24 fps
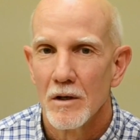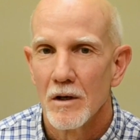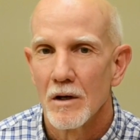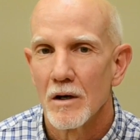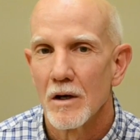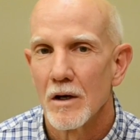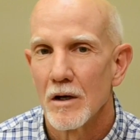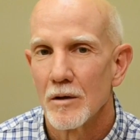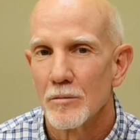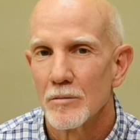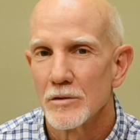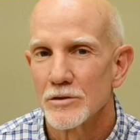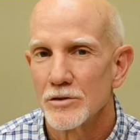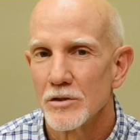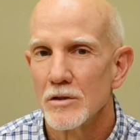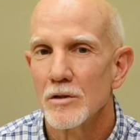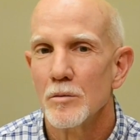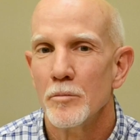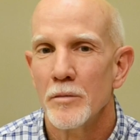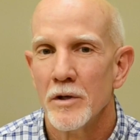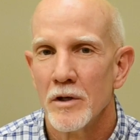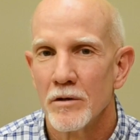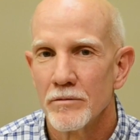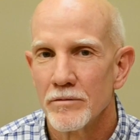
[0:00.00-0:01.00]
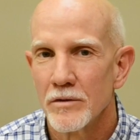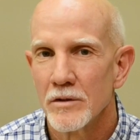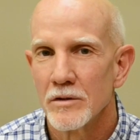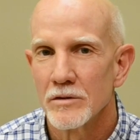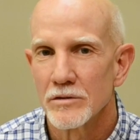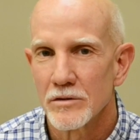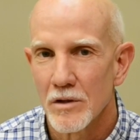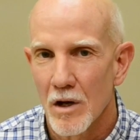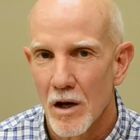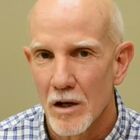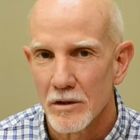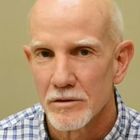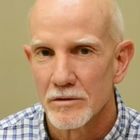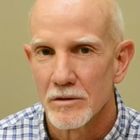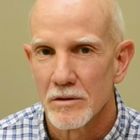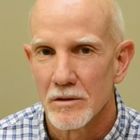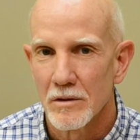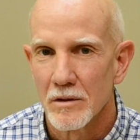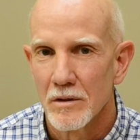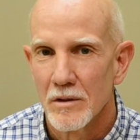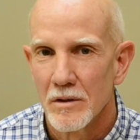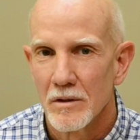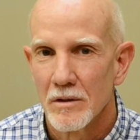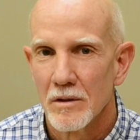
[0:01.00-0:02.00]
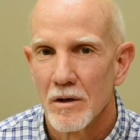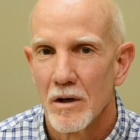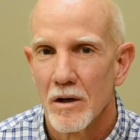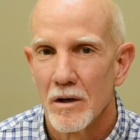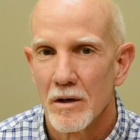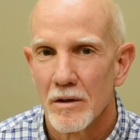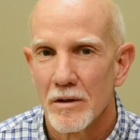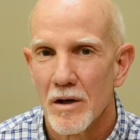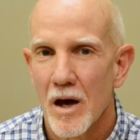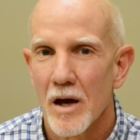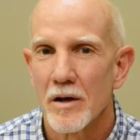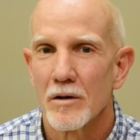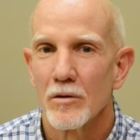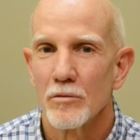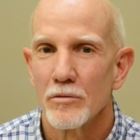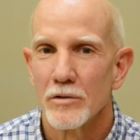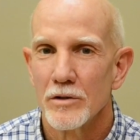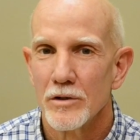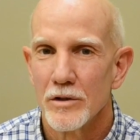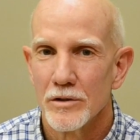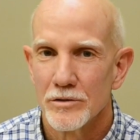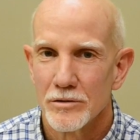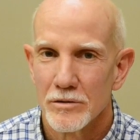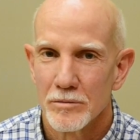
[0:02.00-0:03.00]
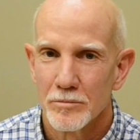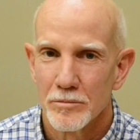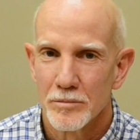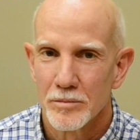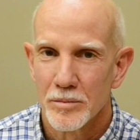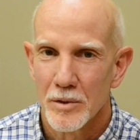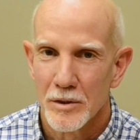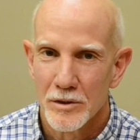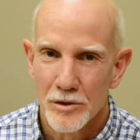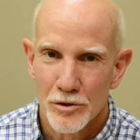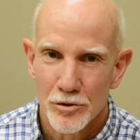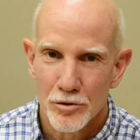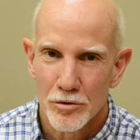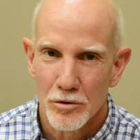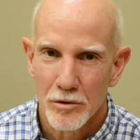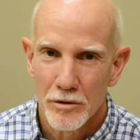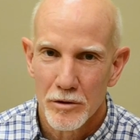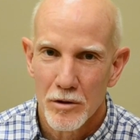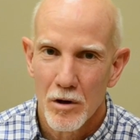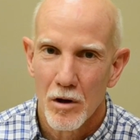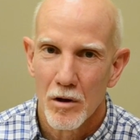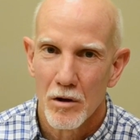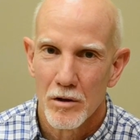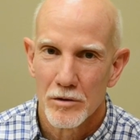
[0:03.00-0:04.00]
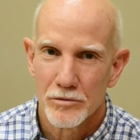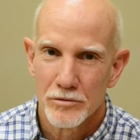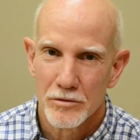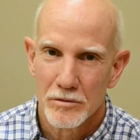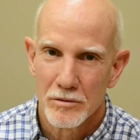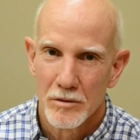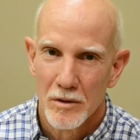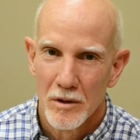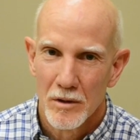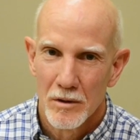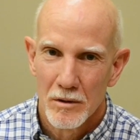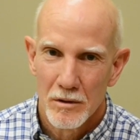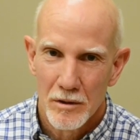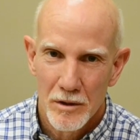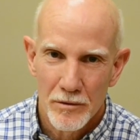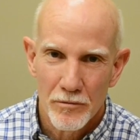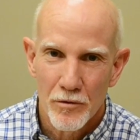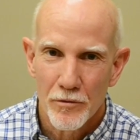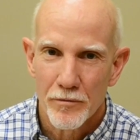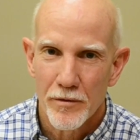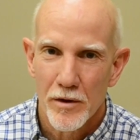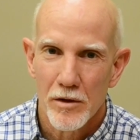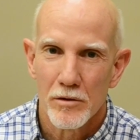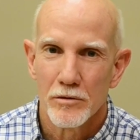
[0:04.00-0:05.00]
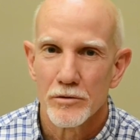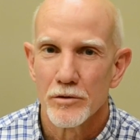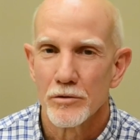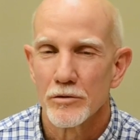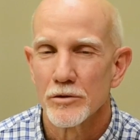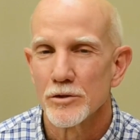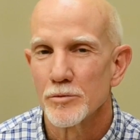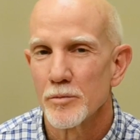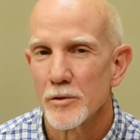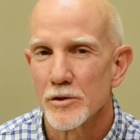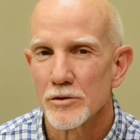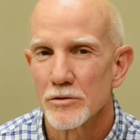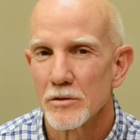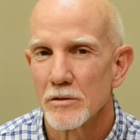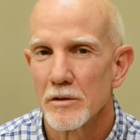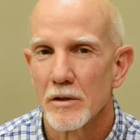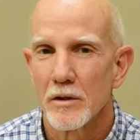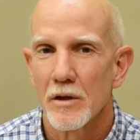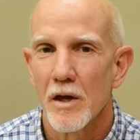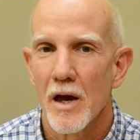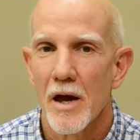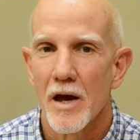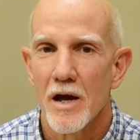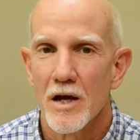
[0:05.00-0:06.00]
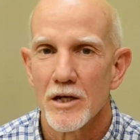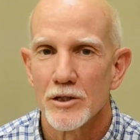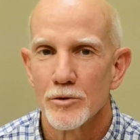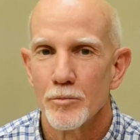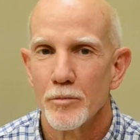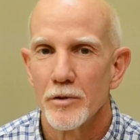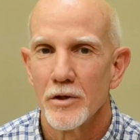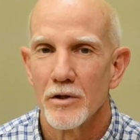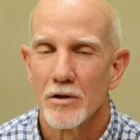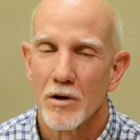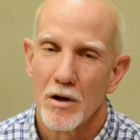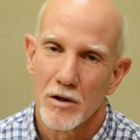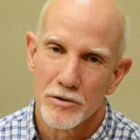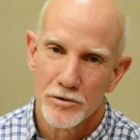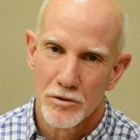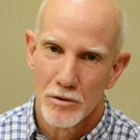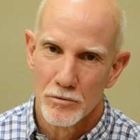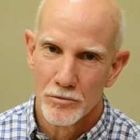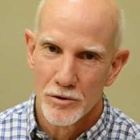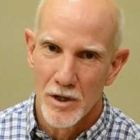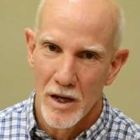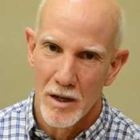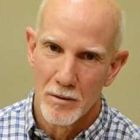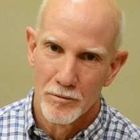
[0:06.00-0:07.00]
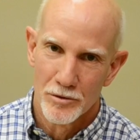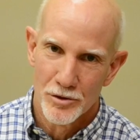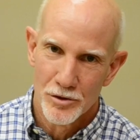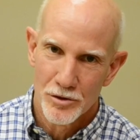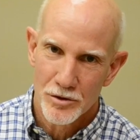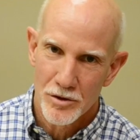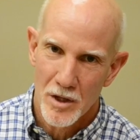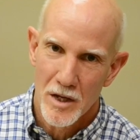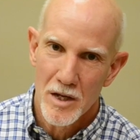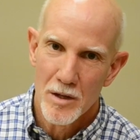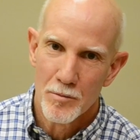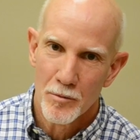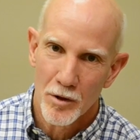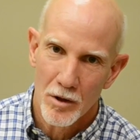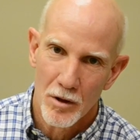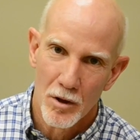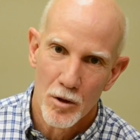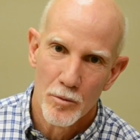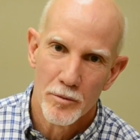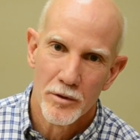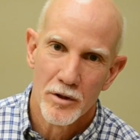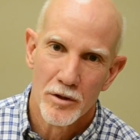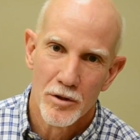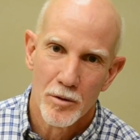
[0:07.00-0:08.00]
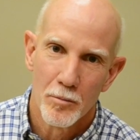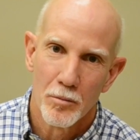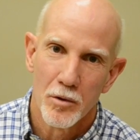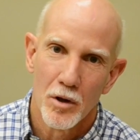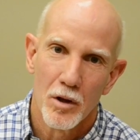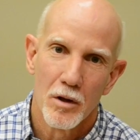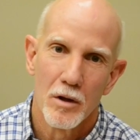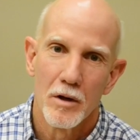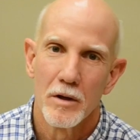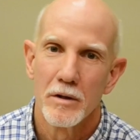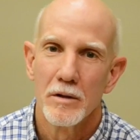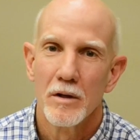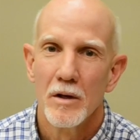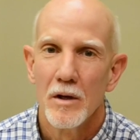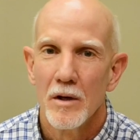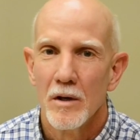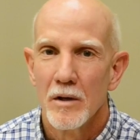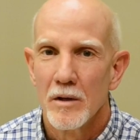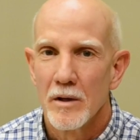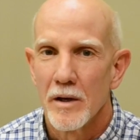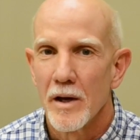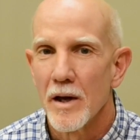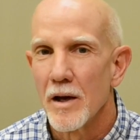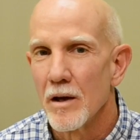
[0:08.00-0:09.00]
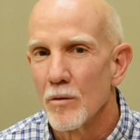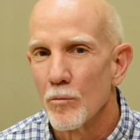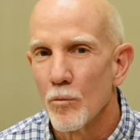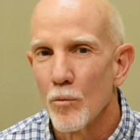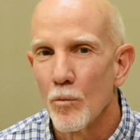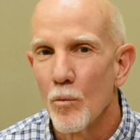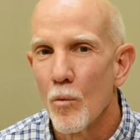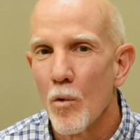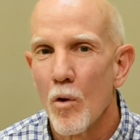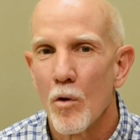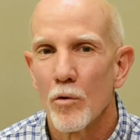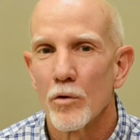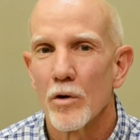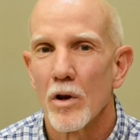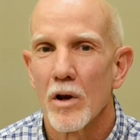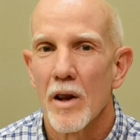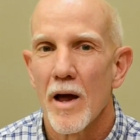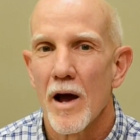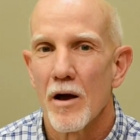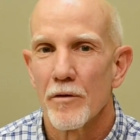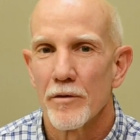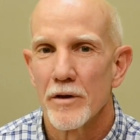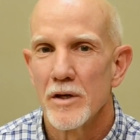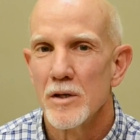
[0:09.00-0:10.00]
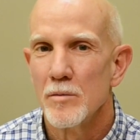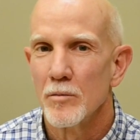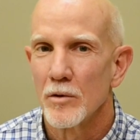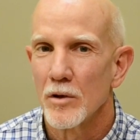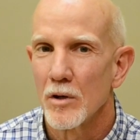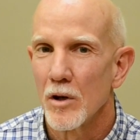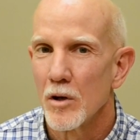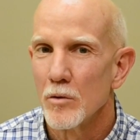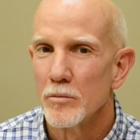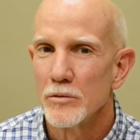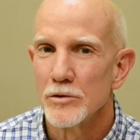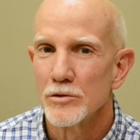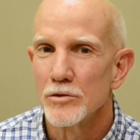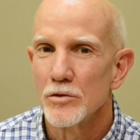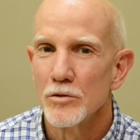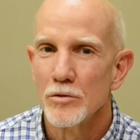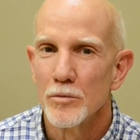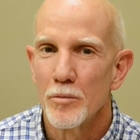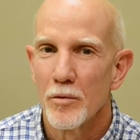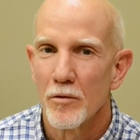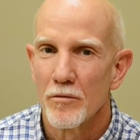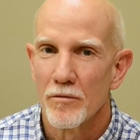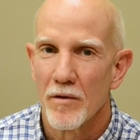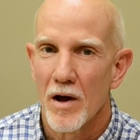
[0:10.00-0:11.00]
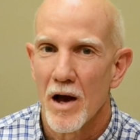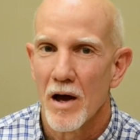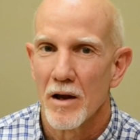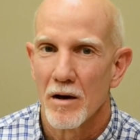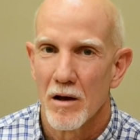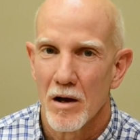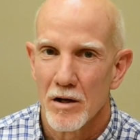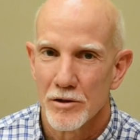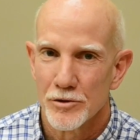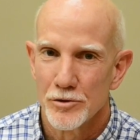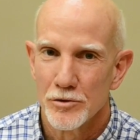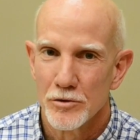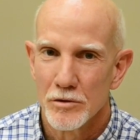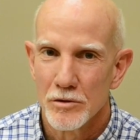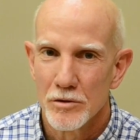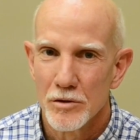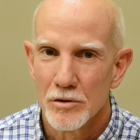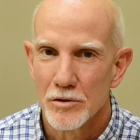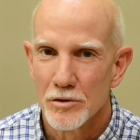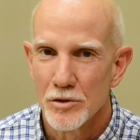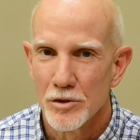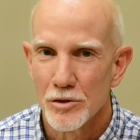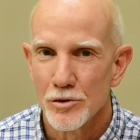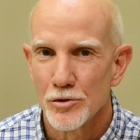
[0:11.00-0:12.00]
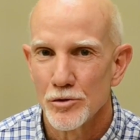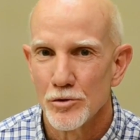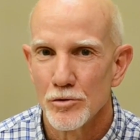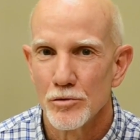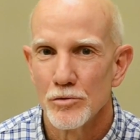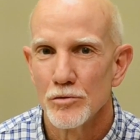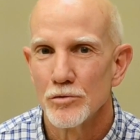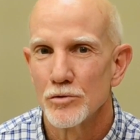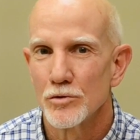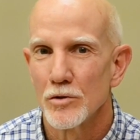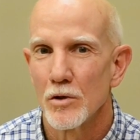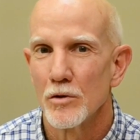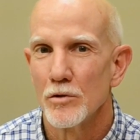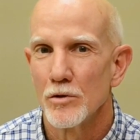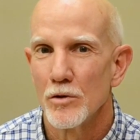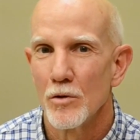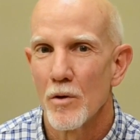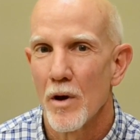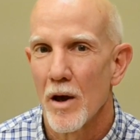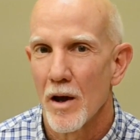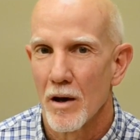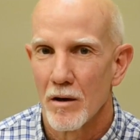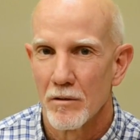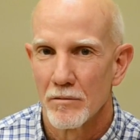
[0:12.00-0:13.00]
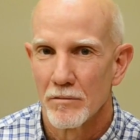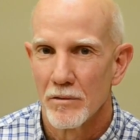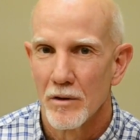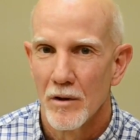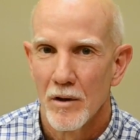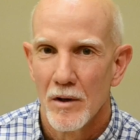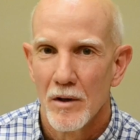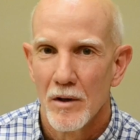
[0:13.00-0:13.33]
Acetaminophen is toxic. Not only does it potentially cause liver failure, especially in cats, but it also damages the hemoglobin in the blood and won't allow the hemoglobin to provide oxygen to the tissue, so you have